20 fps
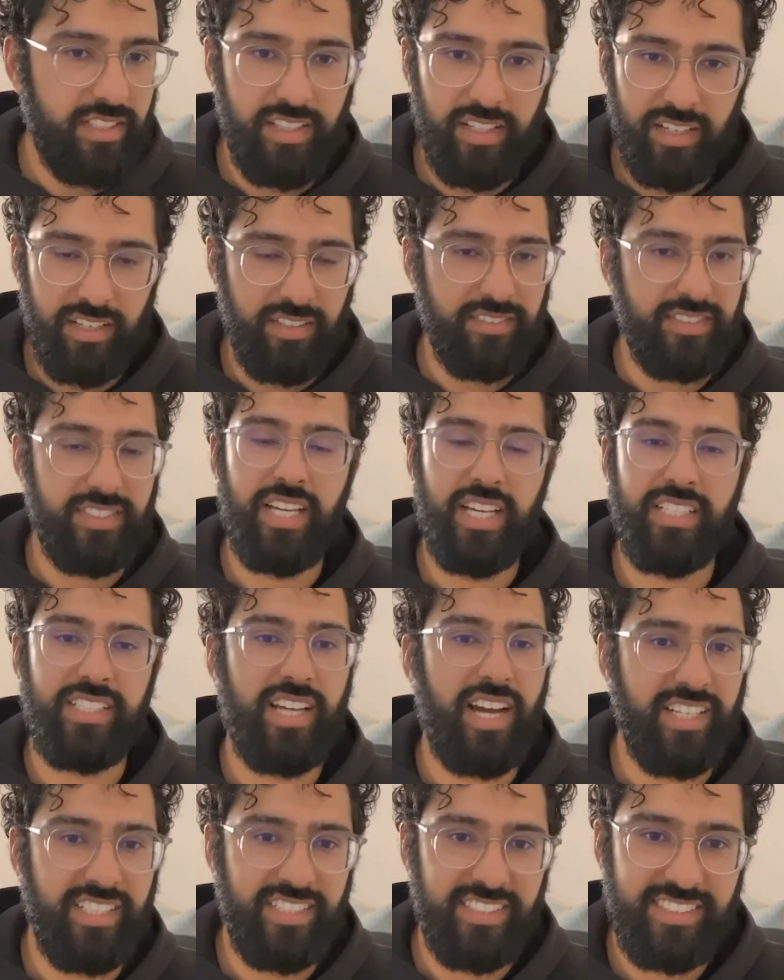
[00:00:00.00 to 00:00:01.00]
into the
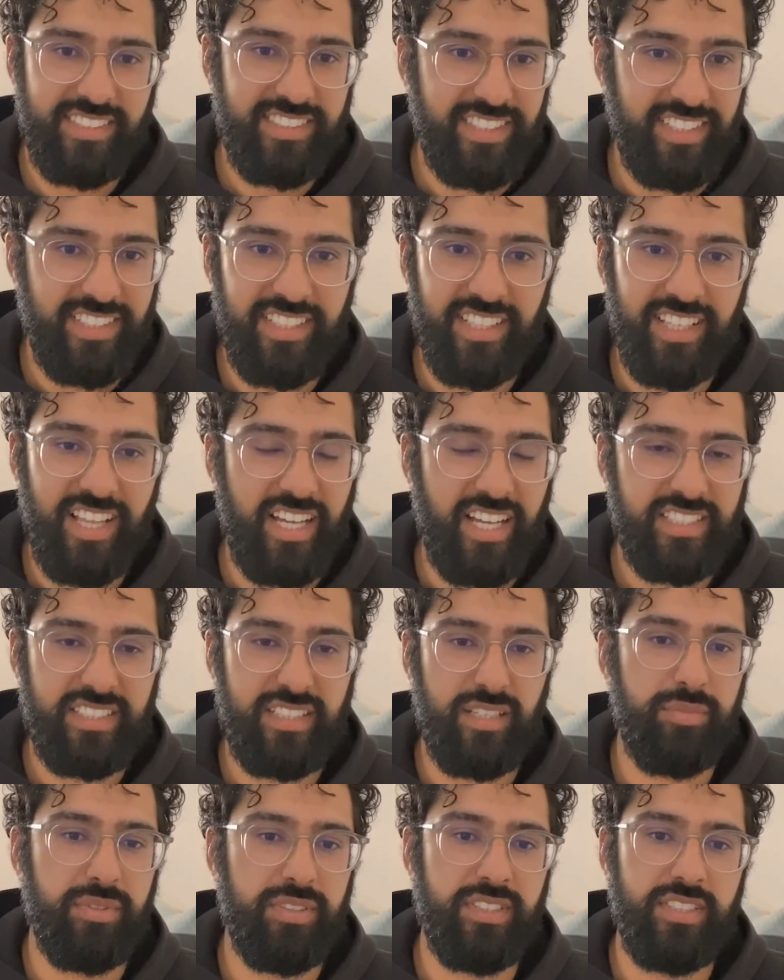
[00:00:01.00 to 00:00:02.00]
zeitgeist in the
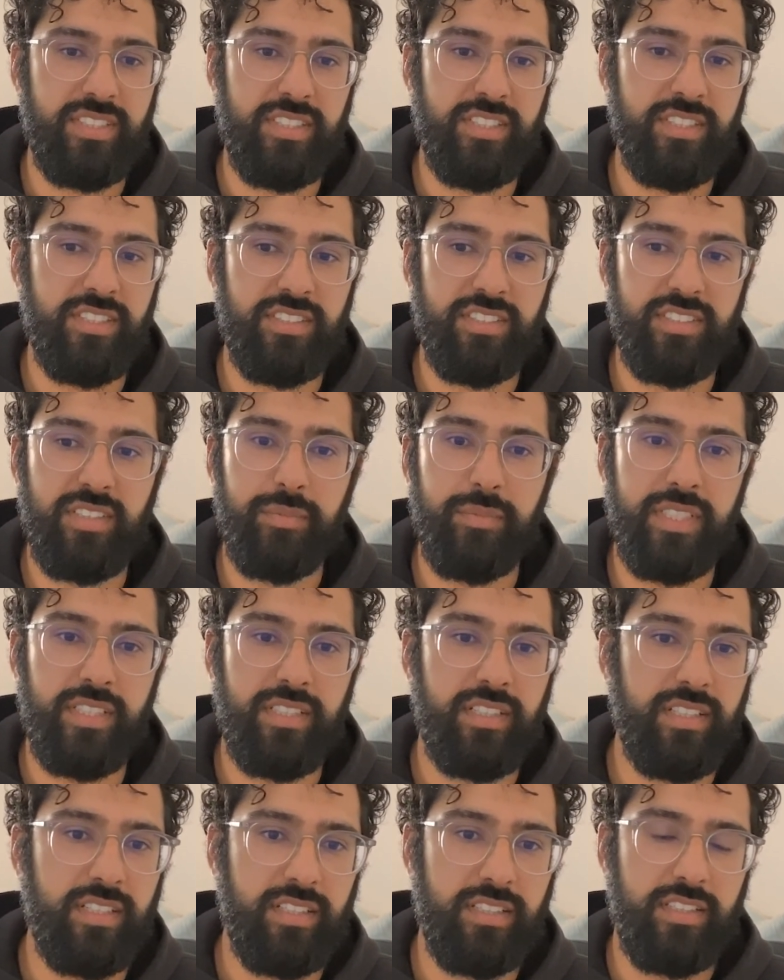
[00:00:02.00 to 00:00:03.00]
last couple of years, I
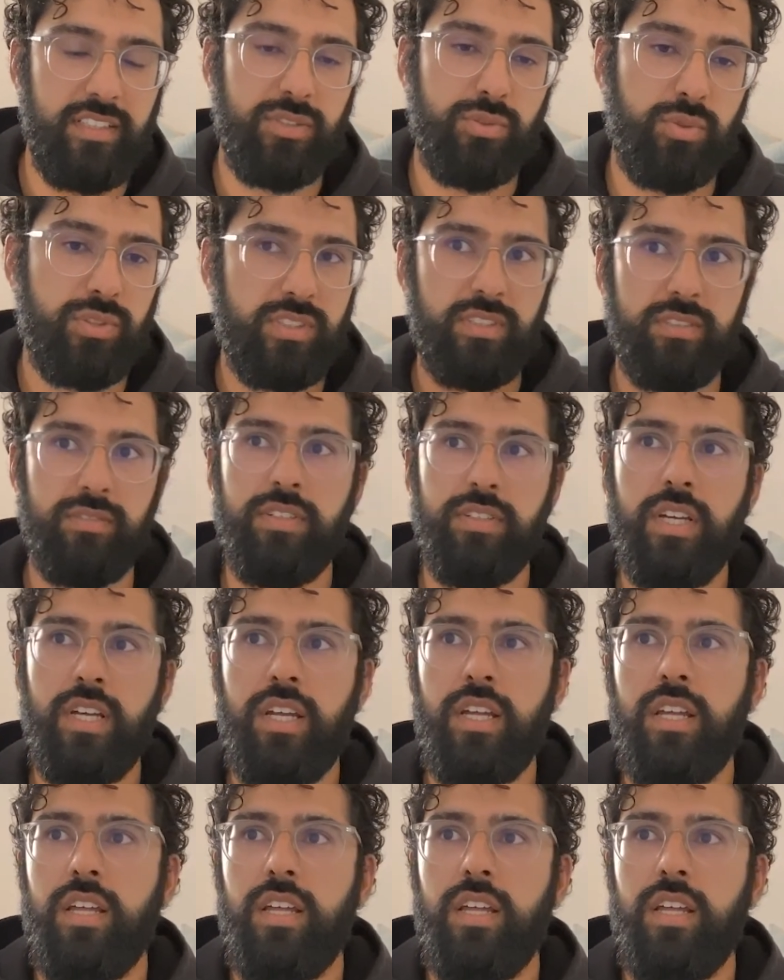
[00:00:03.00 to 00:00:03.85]
mean, the sorts of